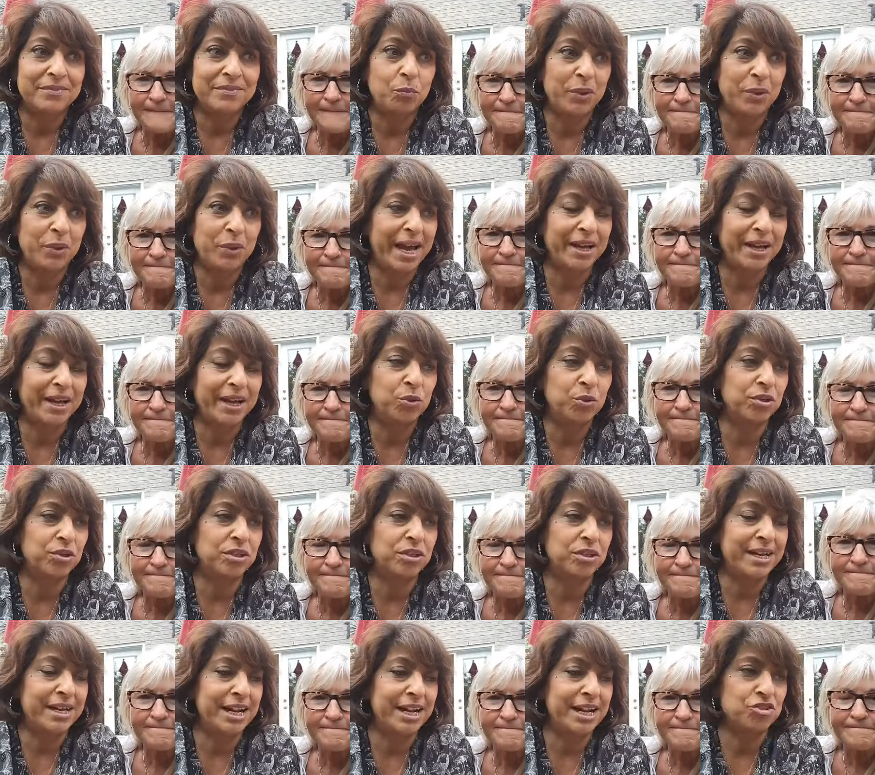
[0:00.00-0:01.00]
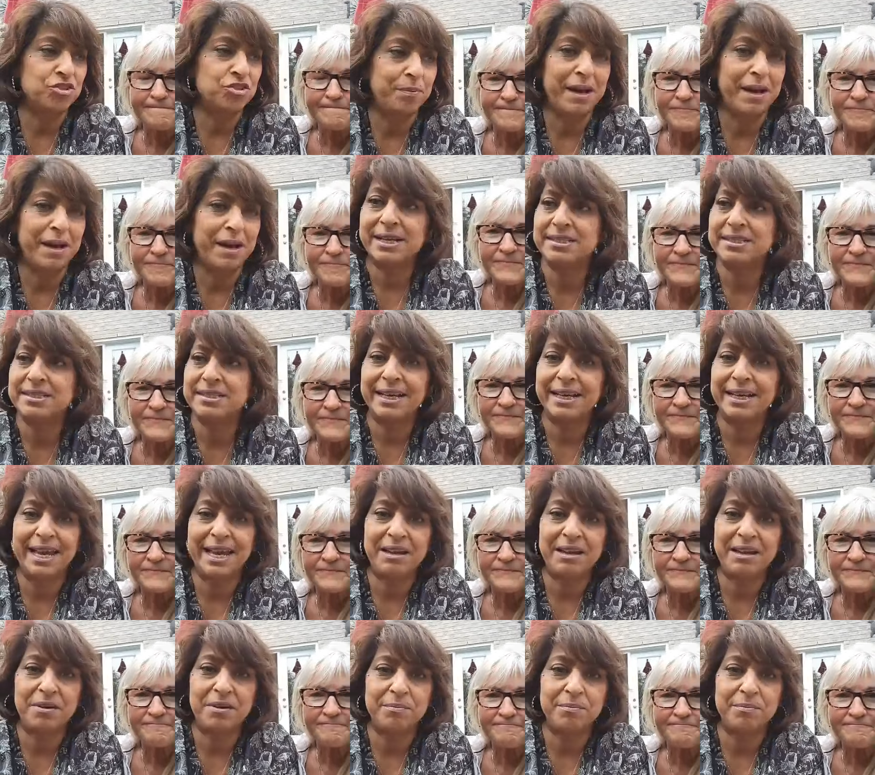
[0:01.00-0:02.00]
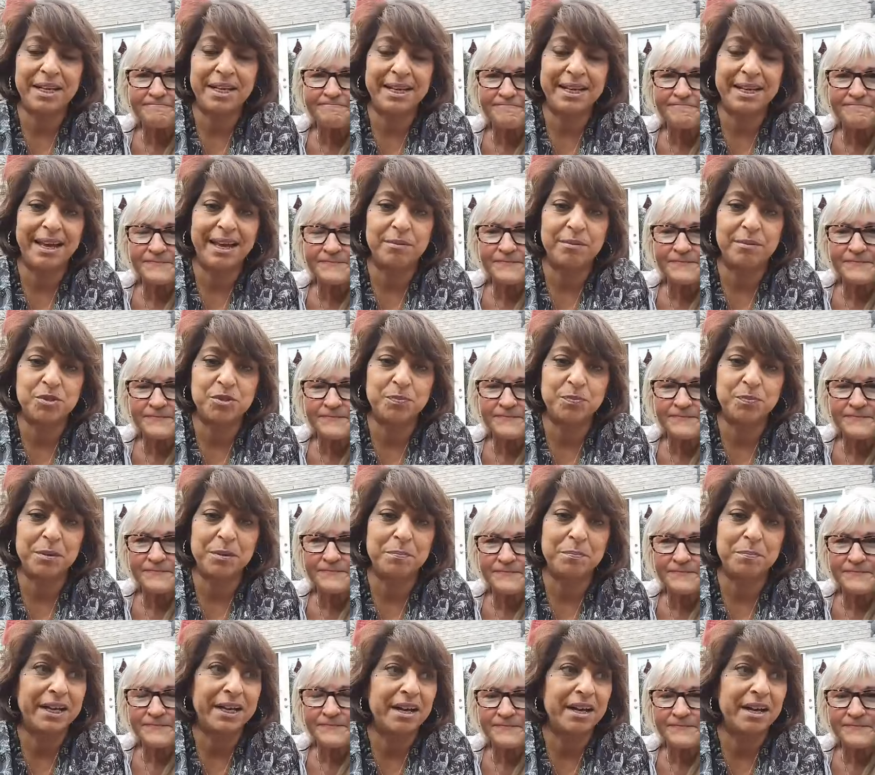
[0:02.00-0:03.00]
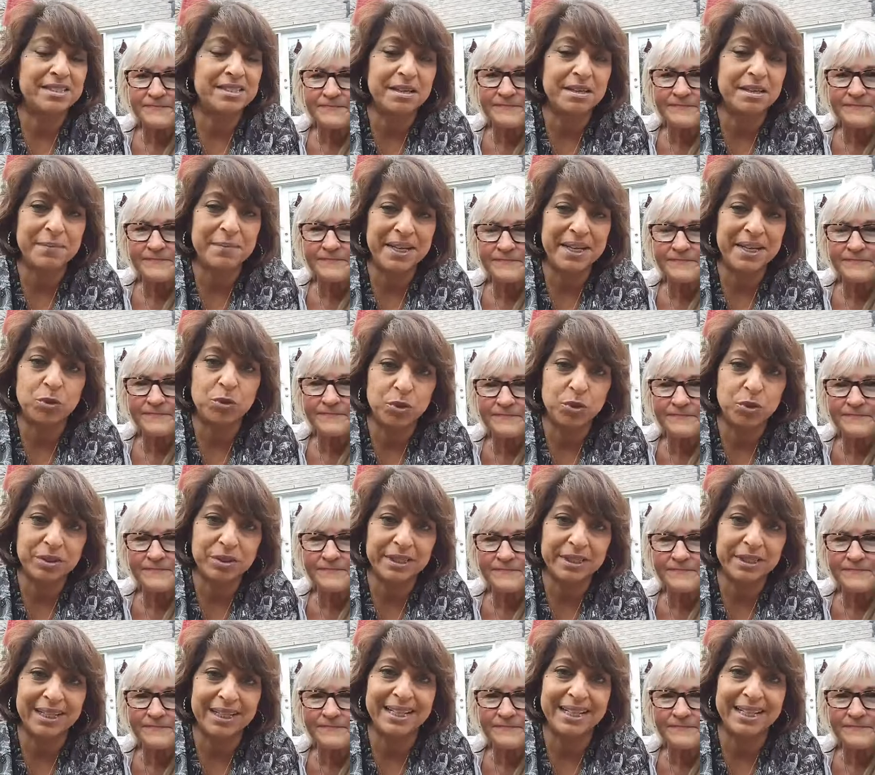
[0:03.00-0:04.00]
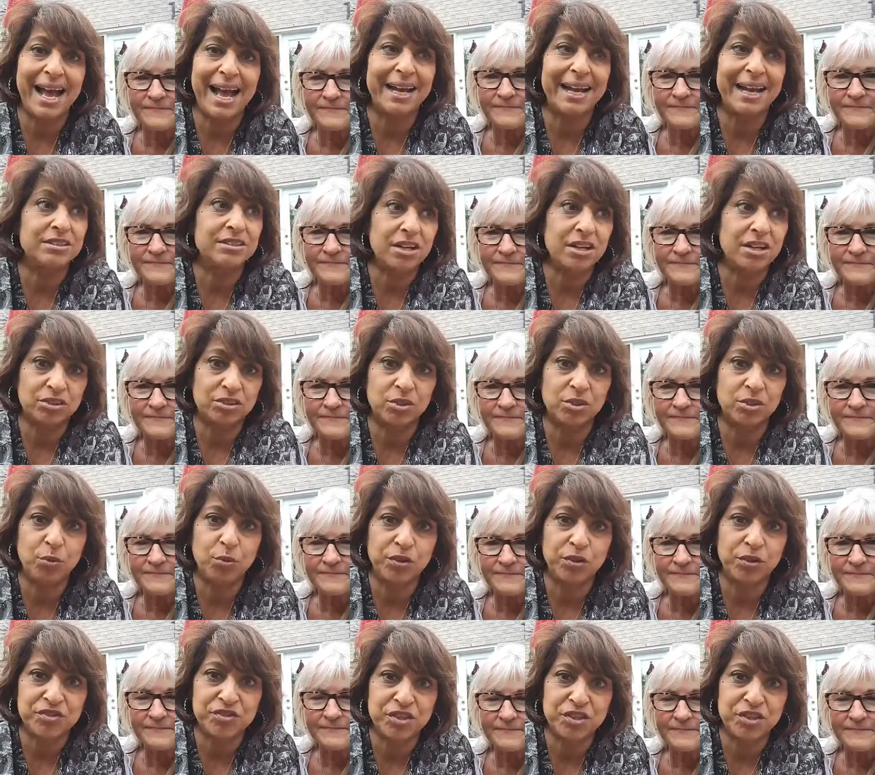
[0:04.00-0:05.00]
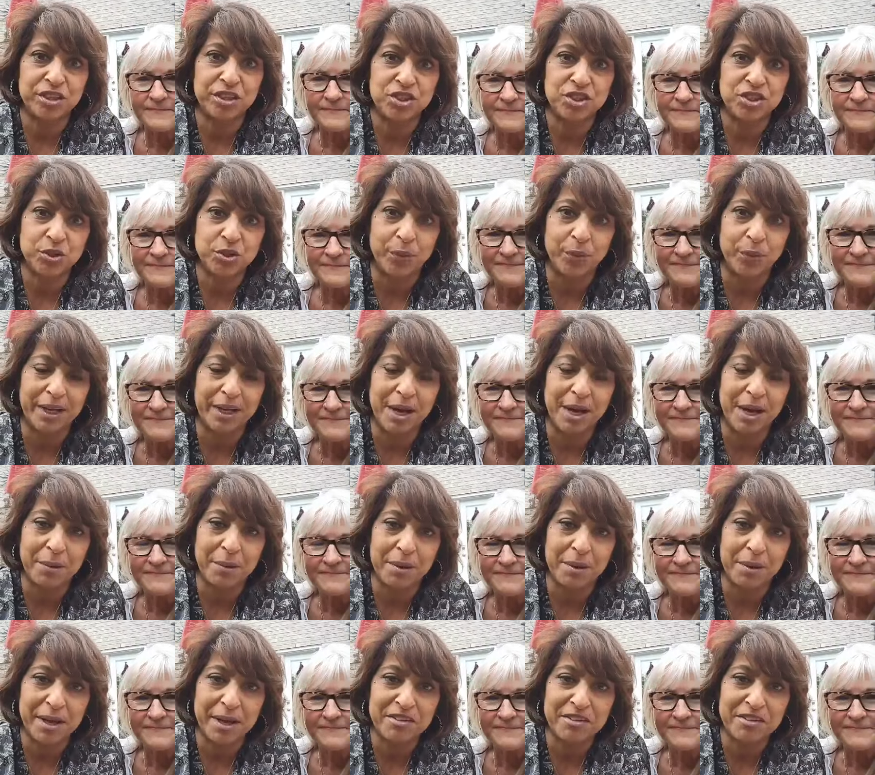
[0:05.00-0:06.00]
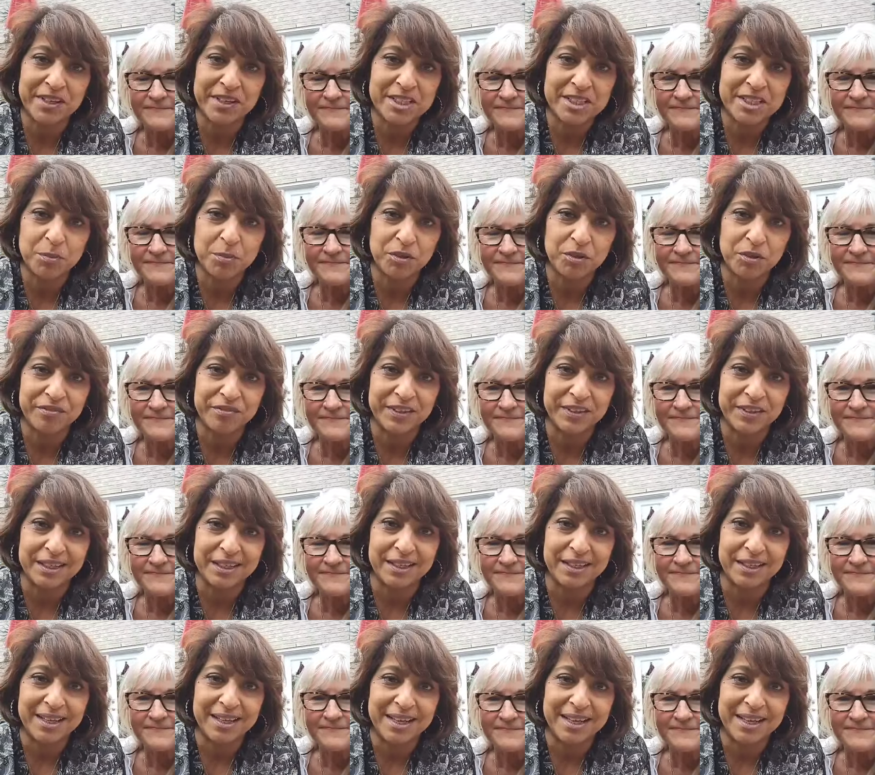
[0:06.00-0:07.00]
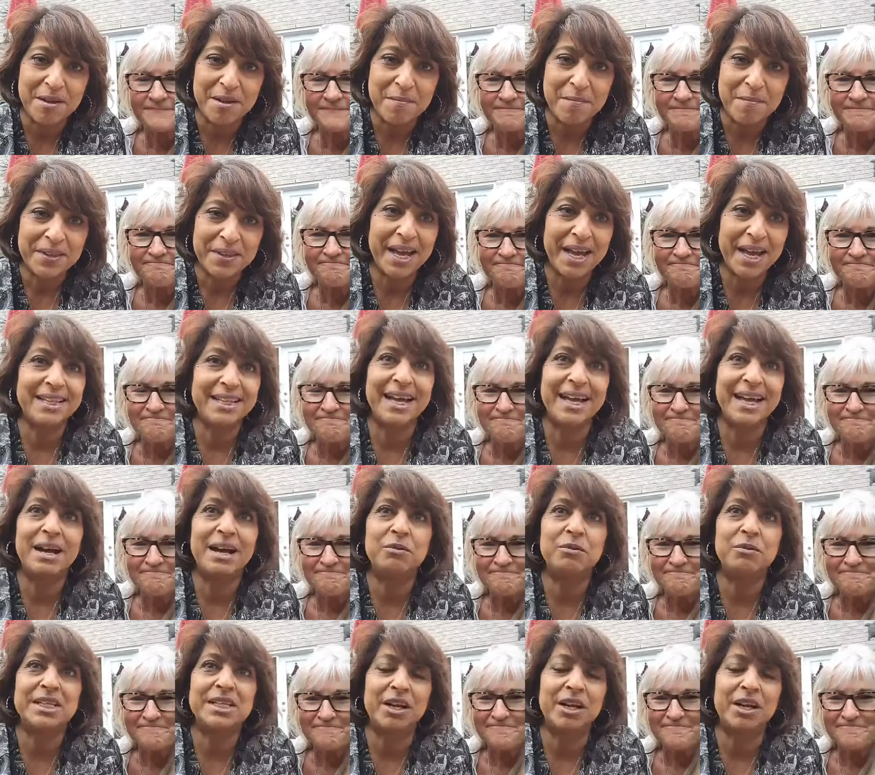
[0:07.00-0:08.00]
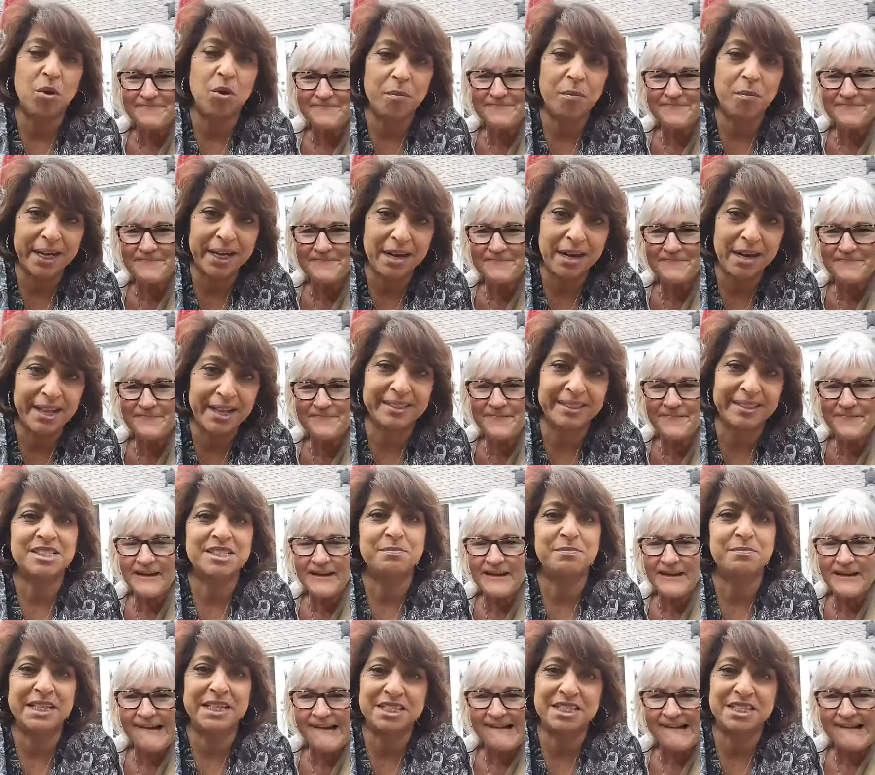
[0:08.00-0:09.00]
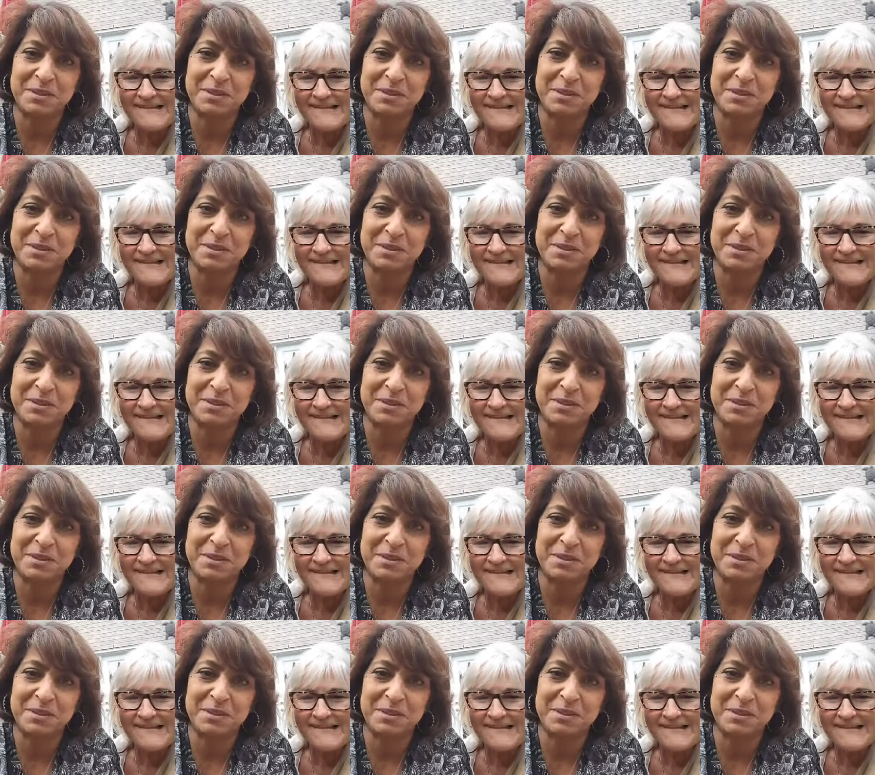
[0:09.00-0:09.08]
Speaker 1: when I Googled naturopaths, I gave him the names, but because of me Googling that, Doctor Wolfe started showing up on my Facebook feed. And then I was like, oh my God, this man